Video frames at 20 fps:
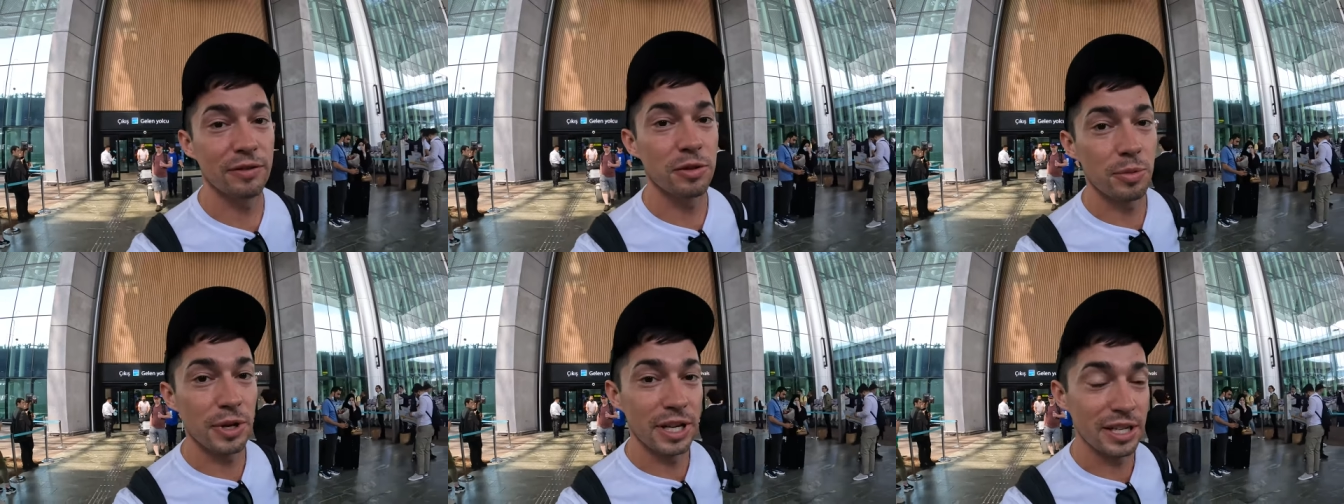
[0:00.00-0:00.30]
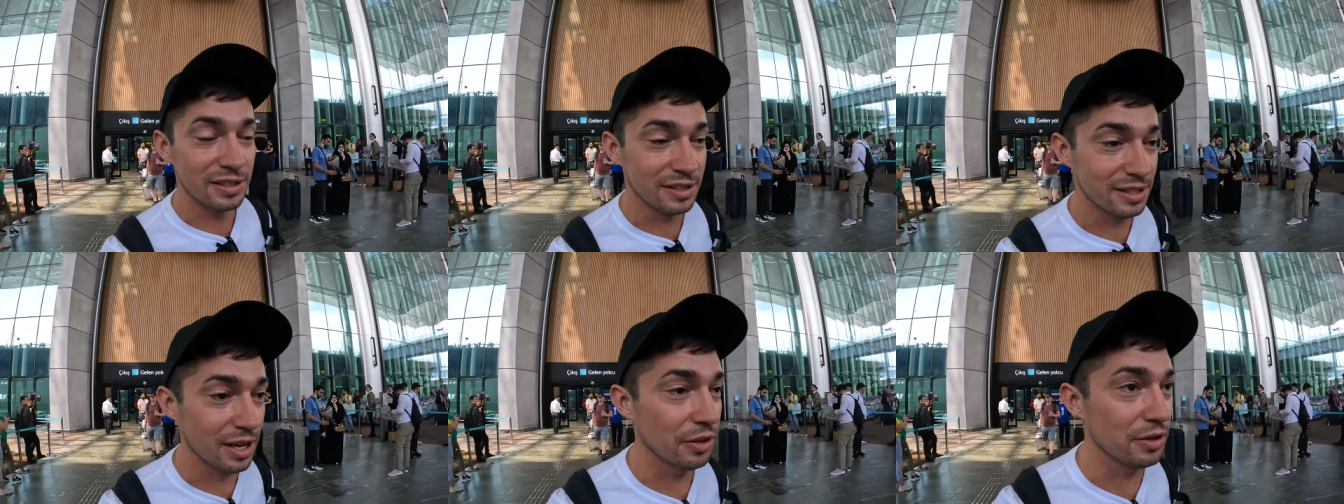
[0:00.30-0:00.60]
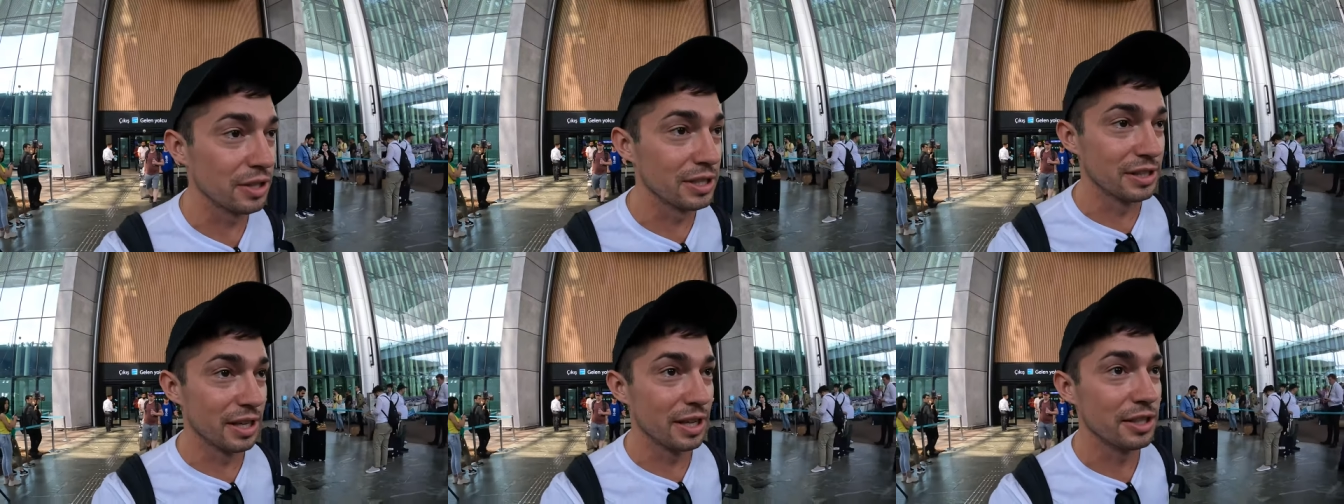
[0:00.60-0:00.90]
after being in
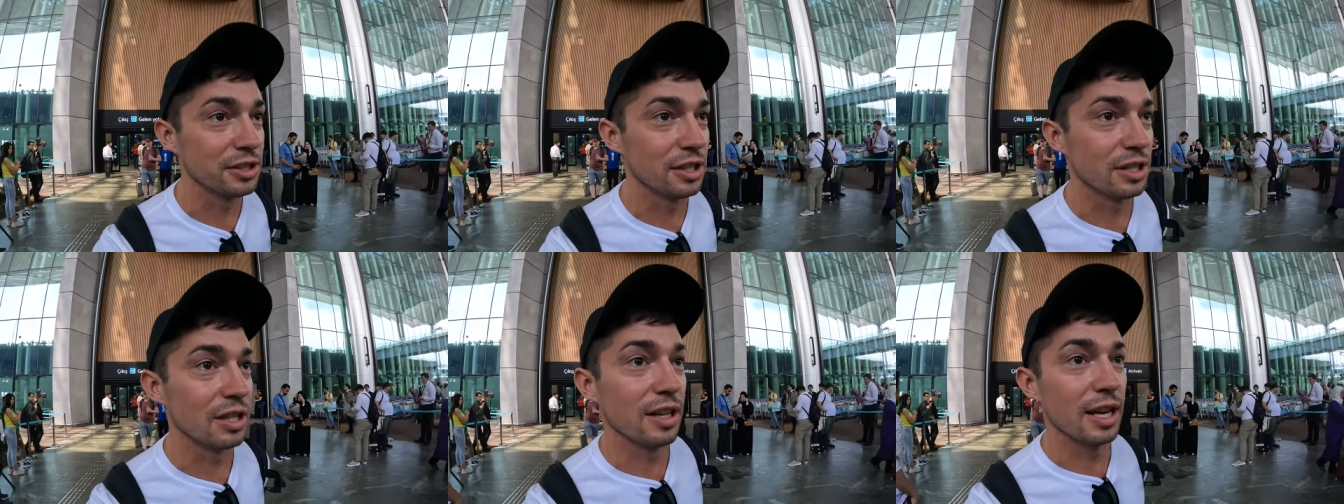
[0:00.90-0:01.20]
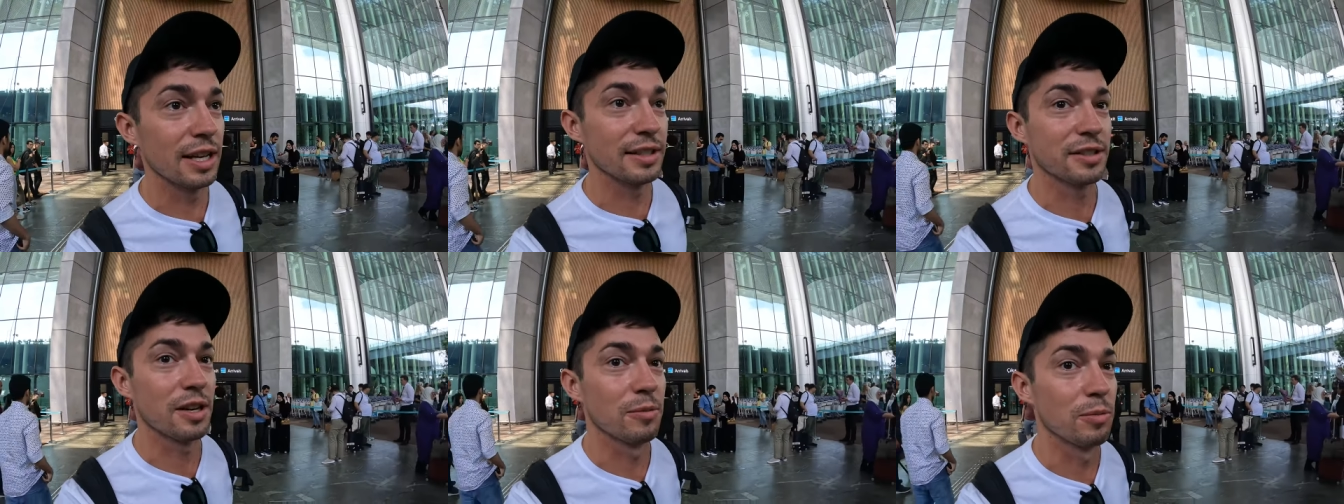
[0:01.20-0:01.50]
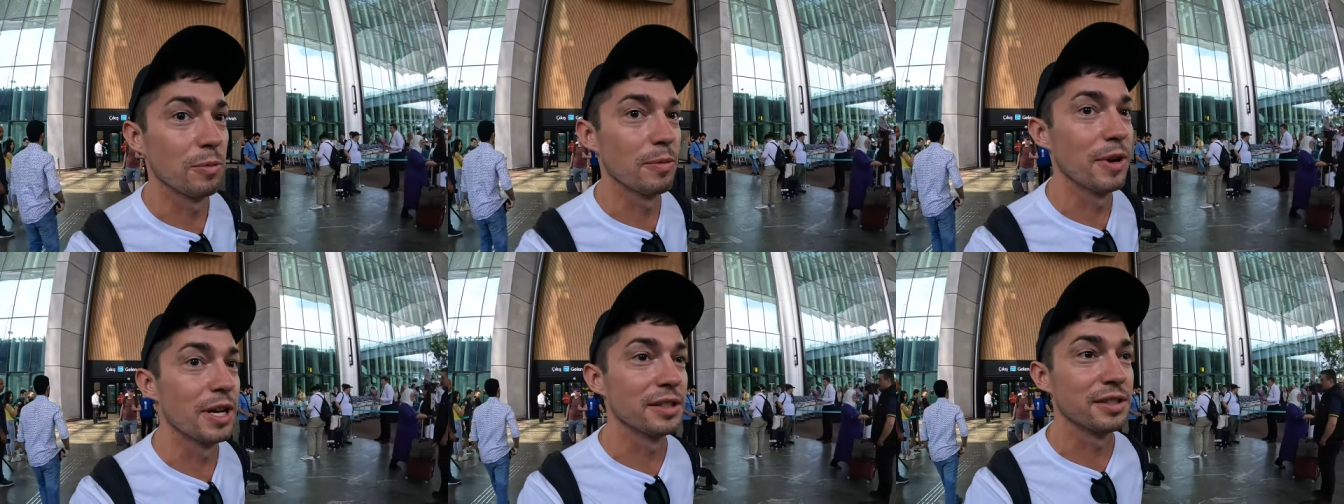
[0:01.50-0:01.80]
Southeast Asia the last
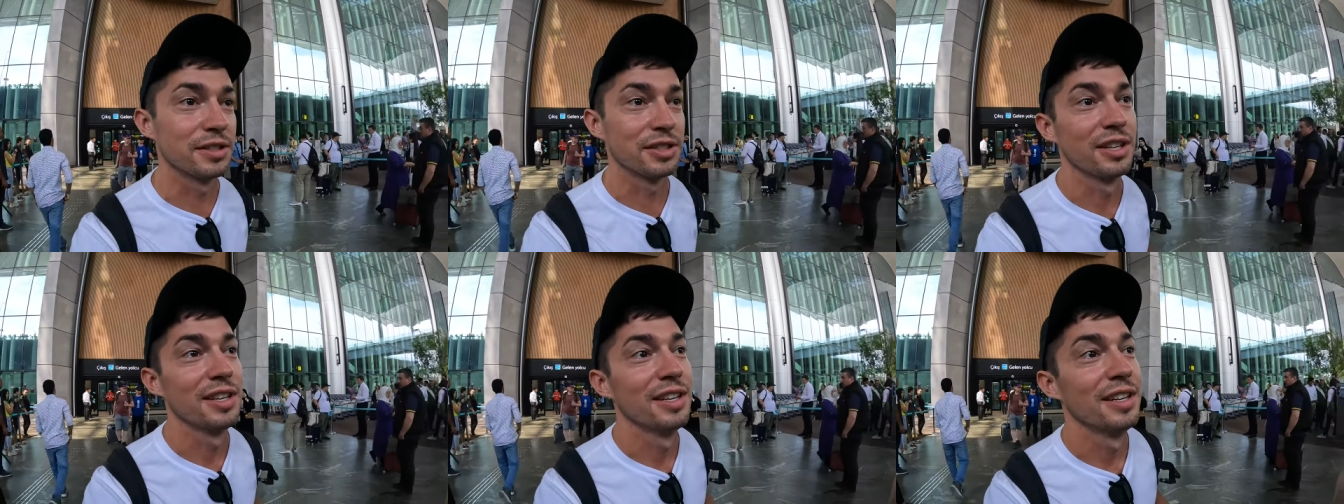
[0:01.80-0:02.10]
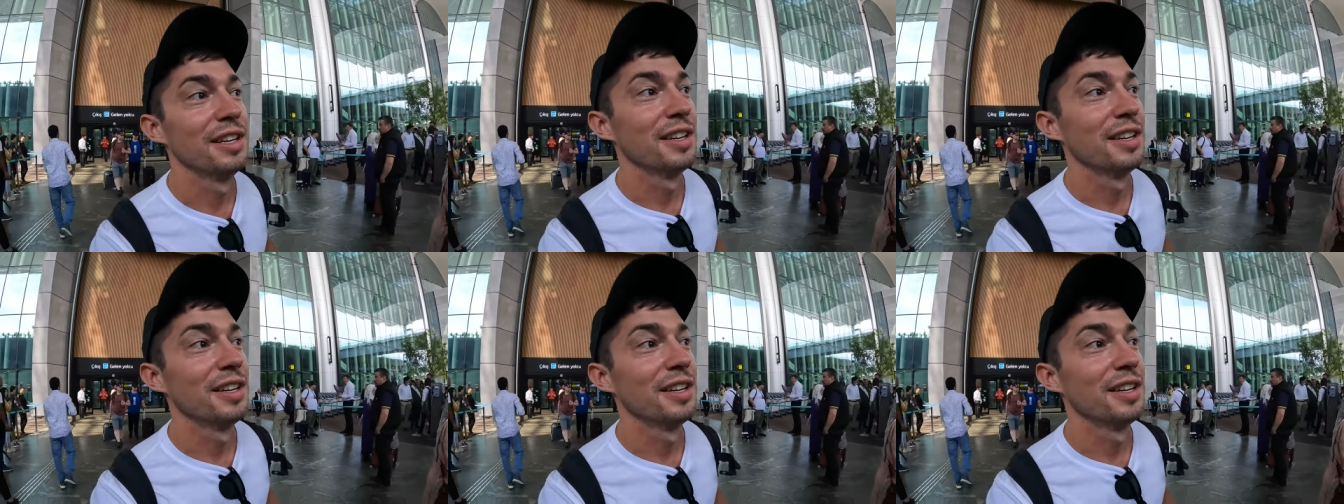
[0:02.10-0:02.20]
couple months.